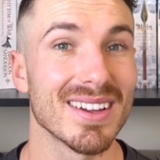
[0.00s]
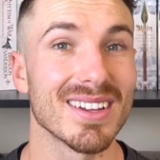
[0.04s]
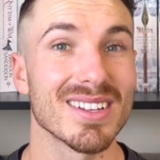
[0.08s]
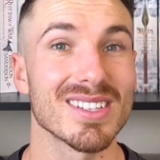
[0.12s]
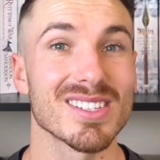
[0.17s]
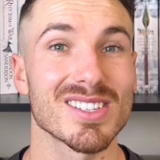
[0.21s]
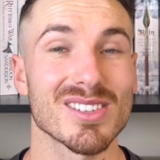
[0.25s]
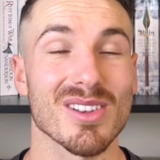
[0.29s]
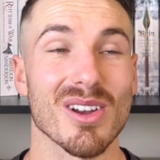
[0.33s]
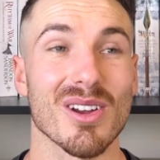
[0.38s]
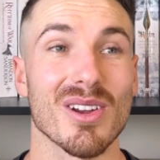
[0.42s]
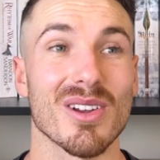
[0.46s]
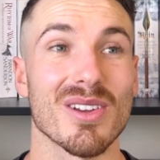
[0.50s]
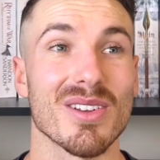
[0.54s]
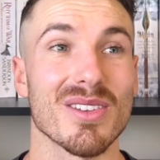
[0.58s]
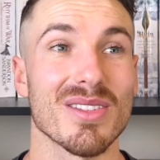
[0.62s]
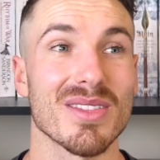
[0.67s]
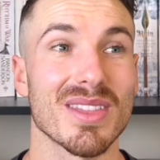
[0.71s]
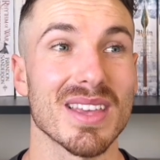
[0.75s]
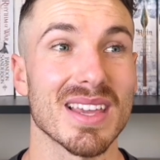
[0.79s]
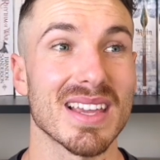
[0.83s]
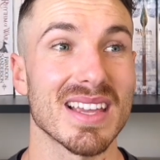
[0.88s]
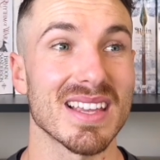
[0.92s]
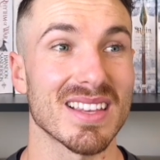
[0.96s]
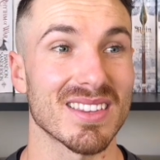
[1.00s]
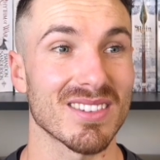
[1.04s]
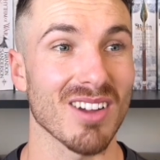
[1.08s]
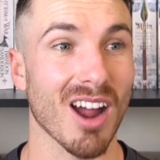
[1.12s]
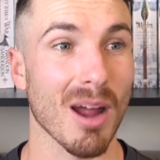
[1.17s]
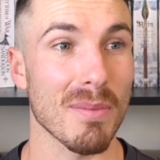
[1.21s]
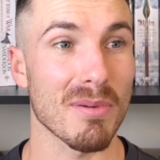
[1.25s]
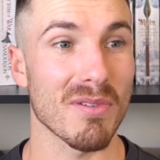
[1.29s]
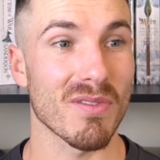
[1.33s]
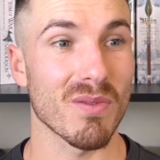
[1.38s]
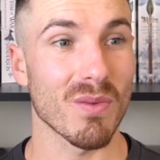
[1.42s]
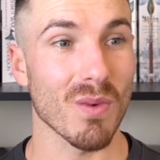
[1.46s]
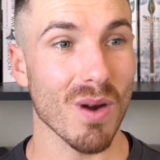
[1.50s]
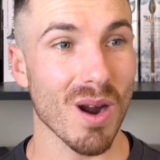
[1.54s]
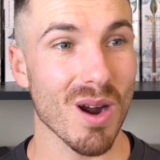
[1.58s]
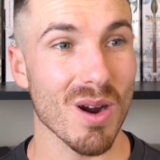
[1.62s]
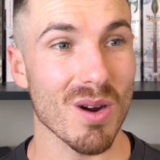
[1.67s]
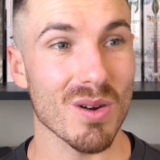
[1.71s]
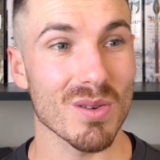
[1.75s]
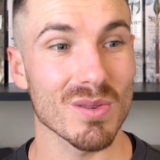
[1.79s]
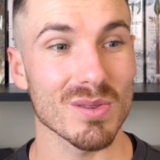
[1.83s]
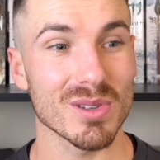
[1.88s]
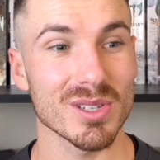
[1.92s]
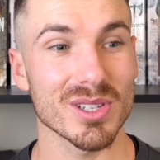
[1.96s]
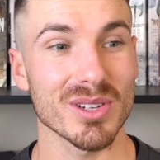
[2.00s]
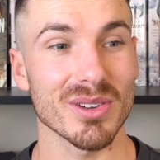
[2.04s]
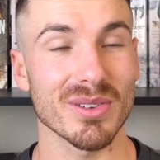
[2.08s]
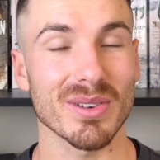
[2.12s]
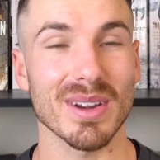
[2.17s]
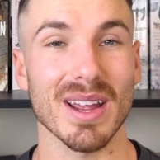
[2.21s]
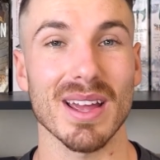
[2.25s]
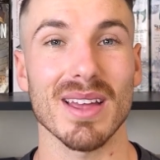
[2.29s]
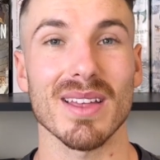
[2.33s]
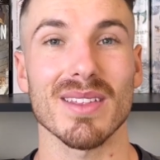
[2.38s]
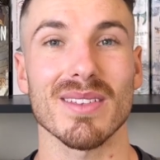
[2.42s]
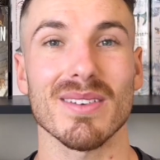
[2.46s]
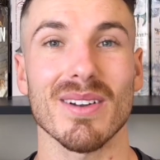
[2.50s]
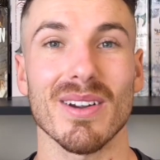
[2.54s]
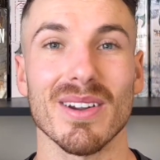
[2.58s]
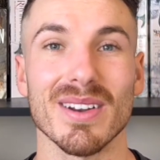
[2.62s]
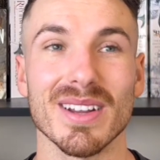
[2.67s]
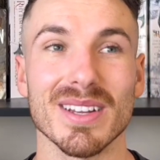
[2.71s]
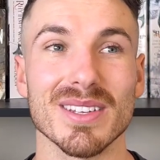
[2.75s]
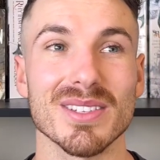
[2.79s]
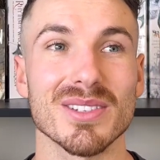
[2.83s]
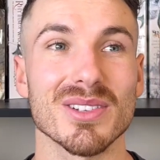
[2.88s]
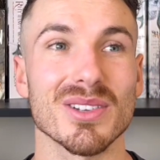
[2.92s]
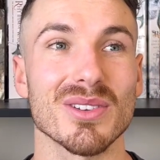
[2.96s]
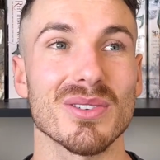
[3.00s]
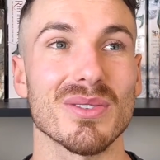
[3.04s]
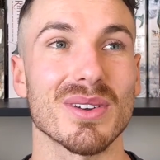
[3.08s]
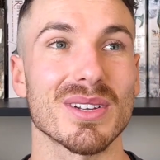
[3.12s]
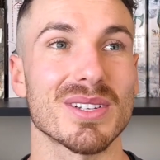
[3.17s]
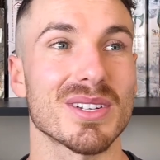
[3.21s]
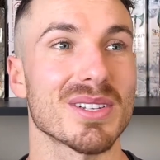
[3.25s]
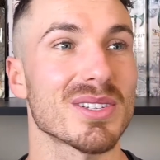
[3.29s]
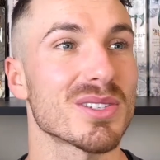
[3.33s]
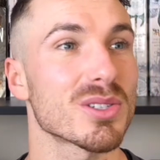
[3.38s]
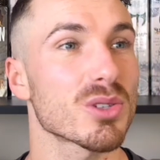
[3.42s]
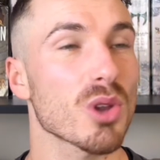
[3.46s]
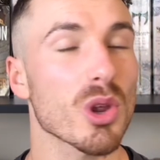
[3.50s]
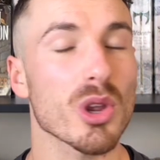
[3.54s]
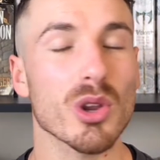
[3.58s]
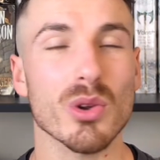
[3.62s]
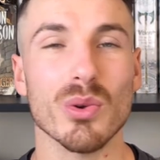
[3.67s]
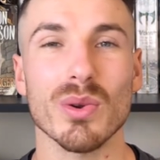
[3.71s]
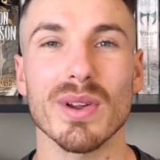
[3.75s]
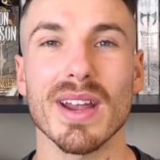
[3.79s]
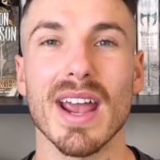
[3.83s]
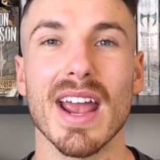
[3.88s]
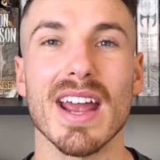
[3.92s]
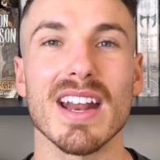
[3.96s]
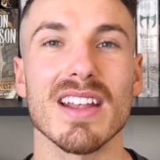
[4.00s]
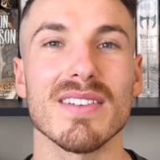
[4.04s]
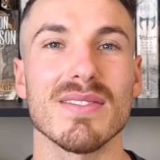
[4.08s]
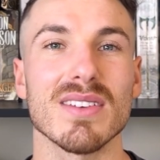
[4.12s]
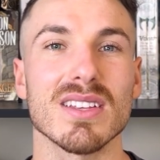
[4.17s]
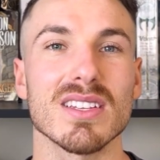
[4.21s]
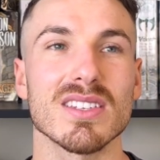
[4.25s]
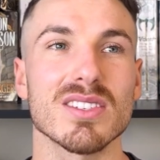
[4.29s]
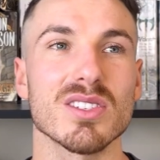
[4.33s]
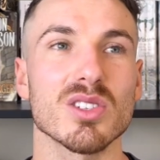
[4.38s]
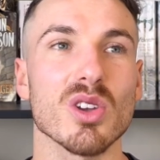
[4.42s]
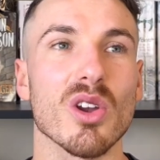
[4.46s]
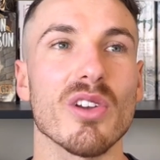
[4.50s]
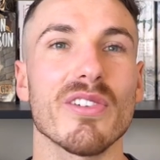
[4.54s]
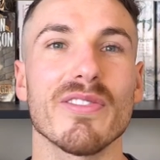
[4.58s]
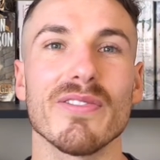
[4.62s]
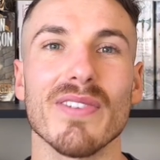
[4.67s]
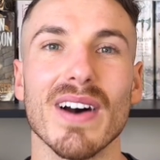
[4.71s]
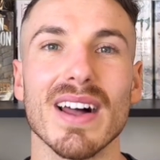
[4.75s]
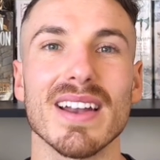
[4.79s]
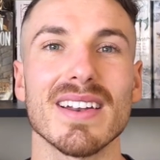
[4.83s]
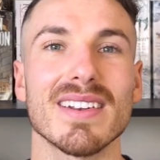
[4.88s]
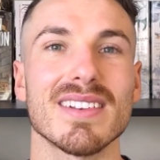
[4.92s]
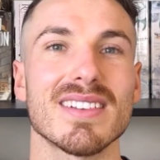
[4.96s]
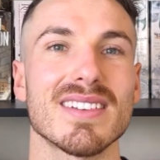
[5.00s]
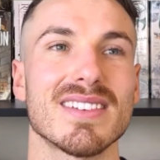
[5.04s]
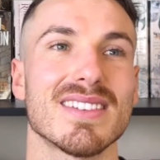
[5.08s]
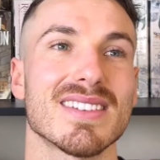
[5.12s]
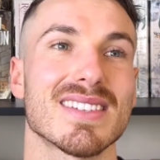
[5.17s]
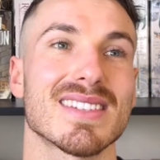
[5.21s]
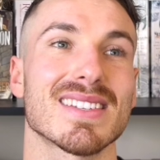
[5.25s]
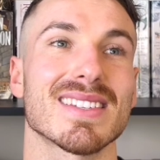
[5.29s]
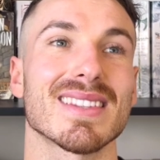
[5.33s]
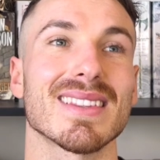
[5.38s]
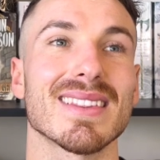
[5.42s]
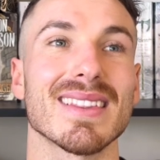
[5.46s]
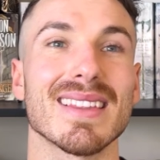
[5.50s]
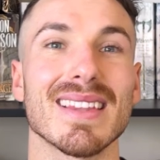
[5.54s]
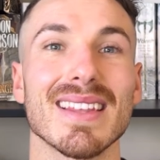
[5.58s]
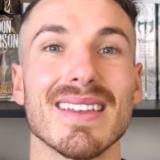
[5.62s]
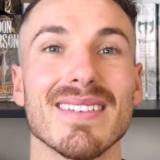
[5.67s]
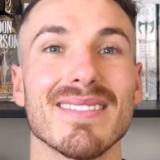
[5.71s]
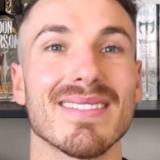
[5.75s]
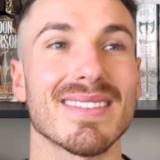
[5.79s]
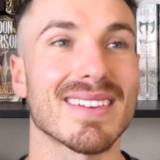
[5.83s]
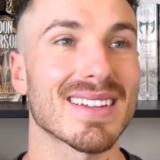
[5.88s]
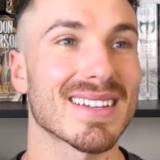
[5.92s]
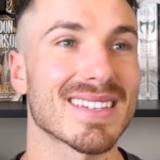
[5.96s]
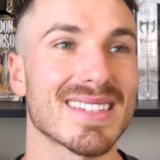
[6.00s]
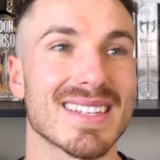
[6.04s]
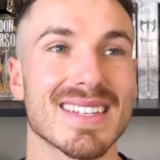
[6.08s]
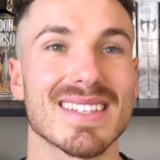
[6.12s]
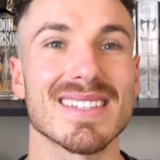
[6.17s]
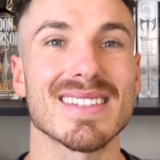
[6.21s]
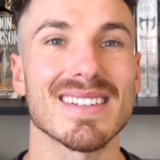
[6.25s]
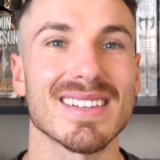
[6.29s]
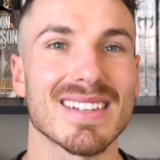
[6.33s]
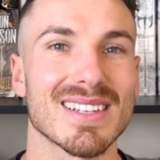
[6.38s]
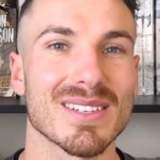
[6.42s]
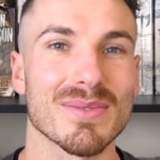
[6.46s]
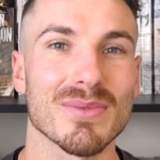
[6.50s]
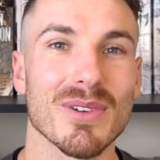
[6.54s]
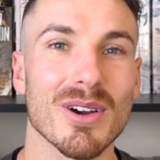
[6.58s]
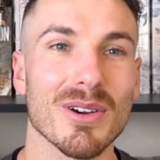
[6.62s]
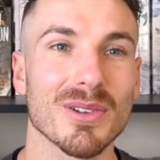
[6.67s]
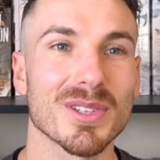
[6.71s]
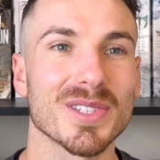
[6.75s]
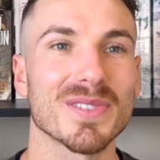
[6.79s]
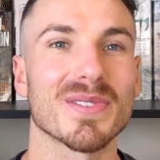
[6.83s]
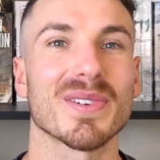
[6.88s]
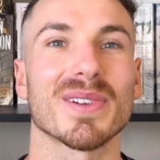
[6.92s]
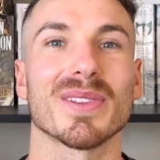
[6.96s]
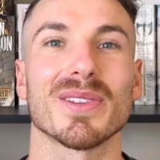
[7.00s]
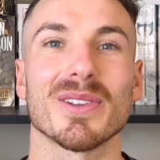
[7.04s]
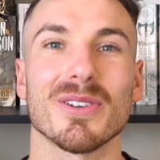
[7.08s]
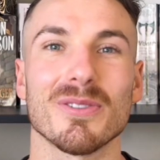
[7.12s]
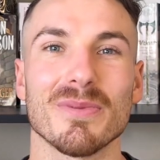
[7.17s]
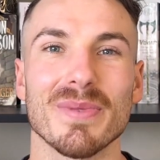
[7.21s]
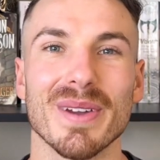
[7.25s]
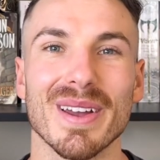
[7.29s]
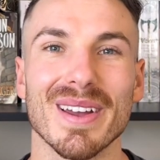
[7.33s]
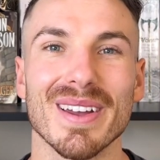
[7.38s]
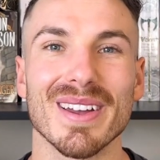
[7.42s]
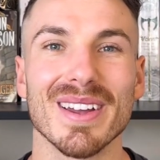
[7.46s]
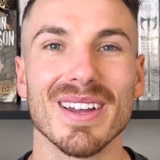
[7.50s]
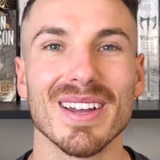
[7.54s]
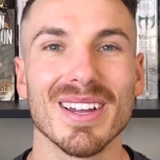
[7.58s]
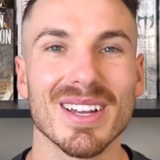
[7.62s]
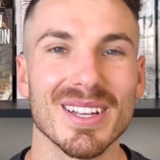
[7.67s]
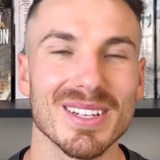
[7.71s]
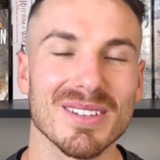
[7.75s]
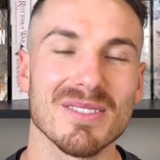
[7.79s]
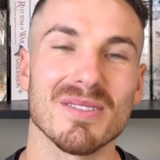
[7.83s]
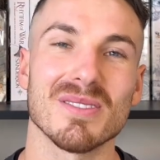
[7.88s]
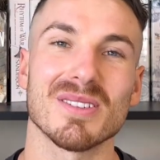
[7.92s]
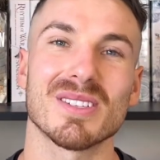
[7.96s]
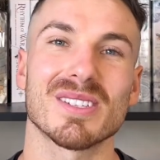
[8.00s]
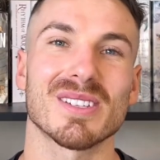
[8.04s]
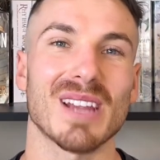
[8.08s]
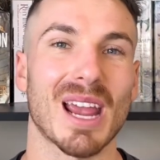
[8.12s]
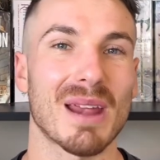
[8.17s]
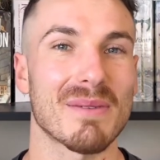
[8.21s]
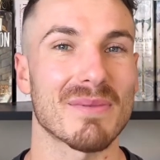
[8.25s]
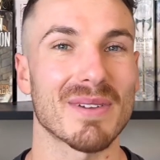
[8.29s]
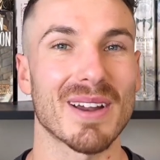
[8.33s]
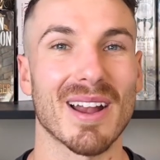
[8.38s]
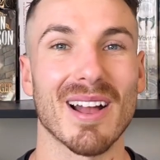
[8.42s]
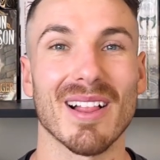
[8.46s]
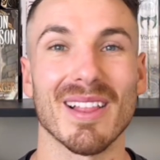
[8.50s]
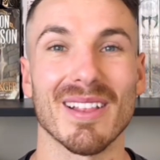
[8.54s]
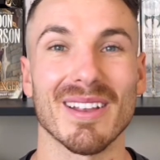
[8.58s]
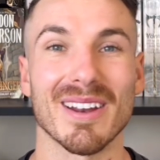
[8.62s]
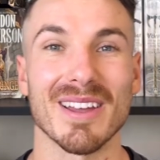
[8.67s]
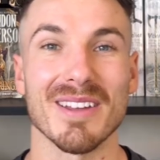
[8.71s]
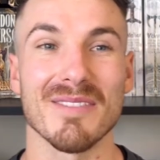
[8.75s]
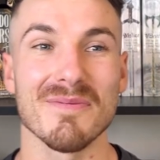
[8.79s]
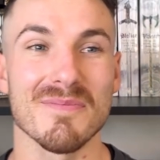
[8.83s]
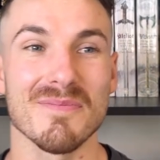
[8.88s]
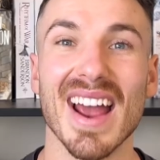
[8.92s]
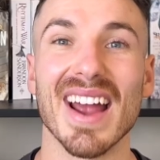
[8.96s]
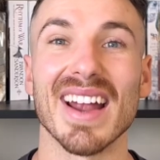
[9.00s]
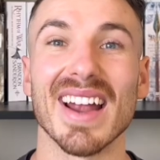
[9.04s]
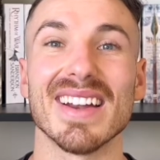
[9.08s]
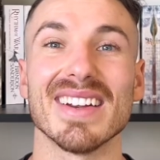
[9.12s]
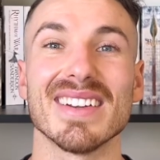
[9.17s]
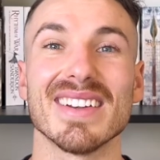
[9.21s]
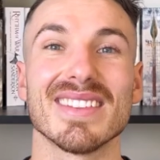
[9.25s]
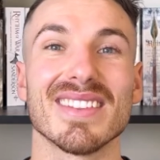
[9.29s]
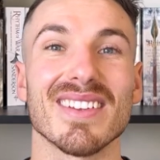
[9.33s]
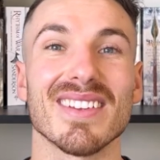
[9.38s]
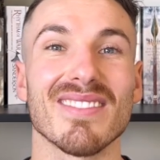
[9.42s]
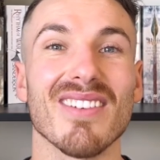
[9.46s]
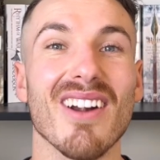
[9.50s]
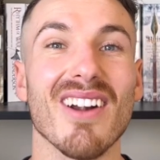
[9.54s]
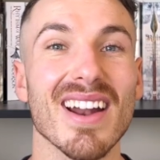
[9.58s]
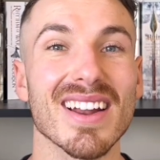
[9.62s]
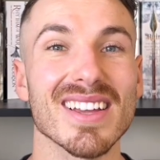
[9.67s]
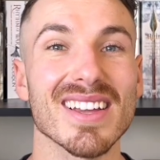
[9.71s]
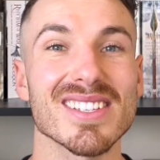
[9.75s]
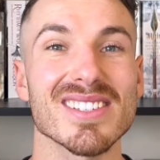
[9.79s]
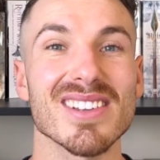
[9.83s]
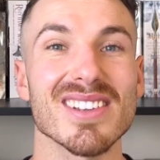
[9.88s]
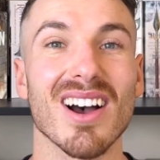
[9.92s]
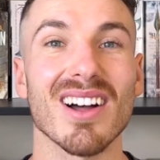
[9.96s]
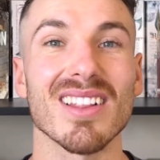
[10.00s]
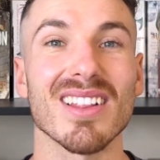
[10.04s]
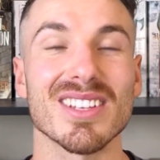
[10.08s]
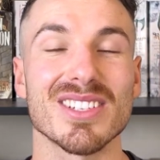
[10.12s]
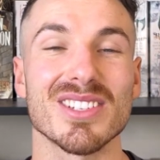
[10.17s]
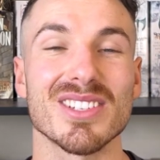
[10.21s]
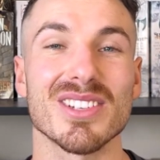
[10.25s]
So the type of worlds you get thrown into are just so creative. It's so fun to just live and exist in his worlds for a little bit to escape reality. And the writing style is